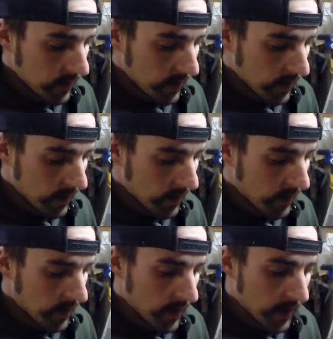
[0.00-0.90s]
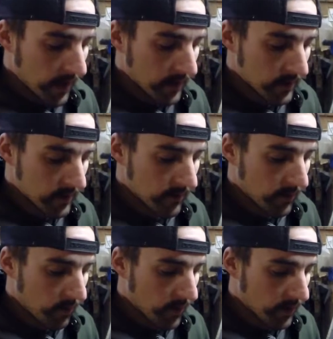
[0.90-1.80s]
and I just give
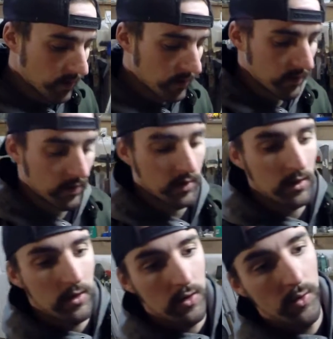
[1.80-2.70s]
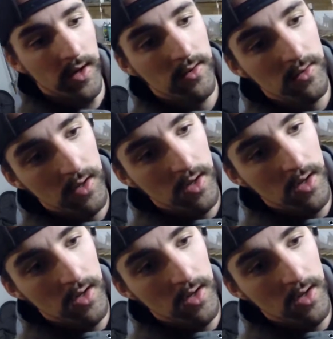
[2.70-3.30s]
it one twist